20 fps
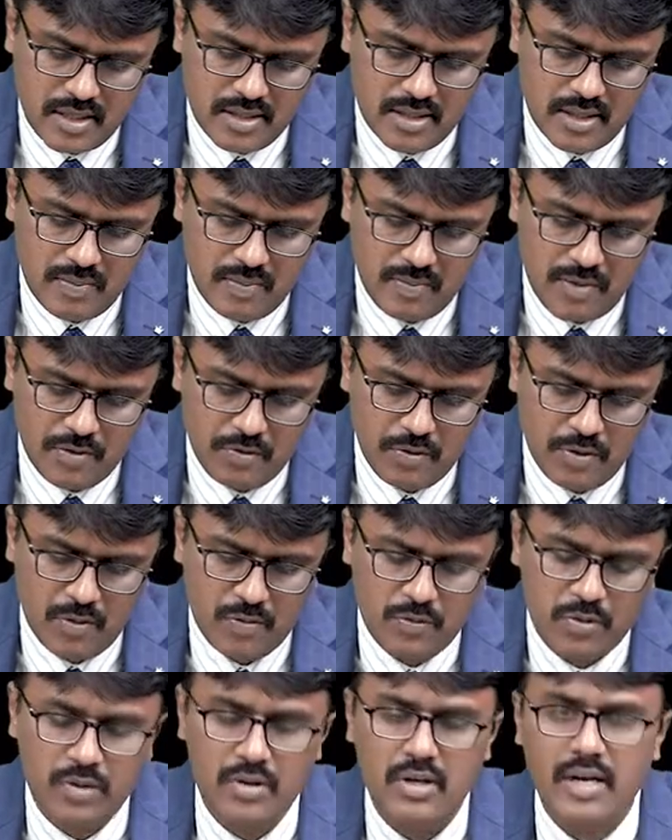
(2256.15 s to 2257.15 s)
Is it
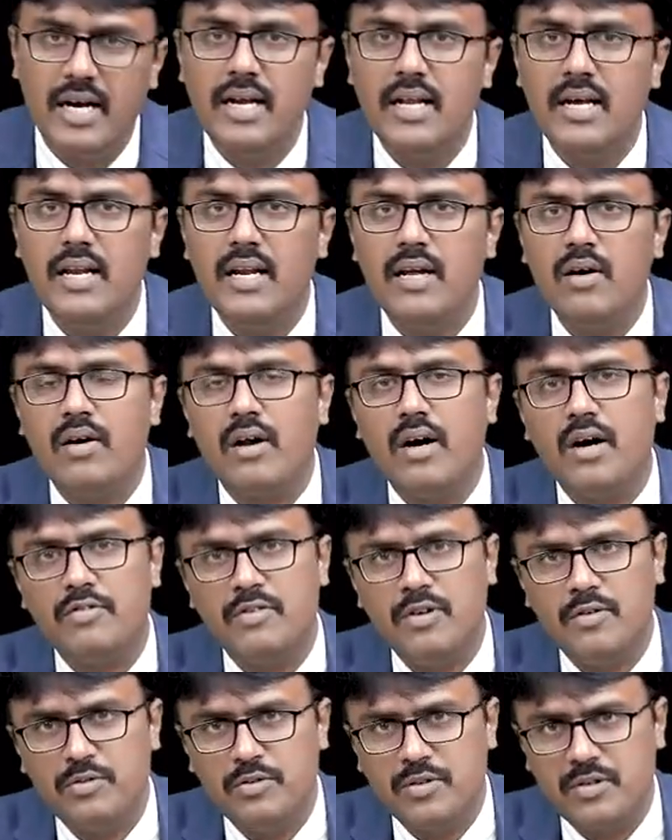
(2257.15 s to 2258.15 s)
before food ideally or
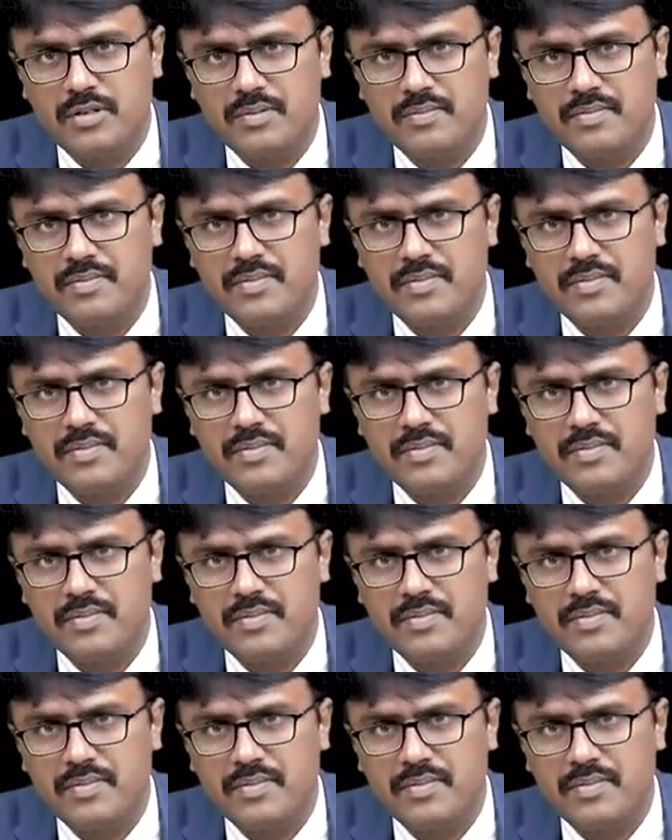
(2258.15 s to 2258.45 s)
after food?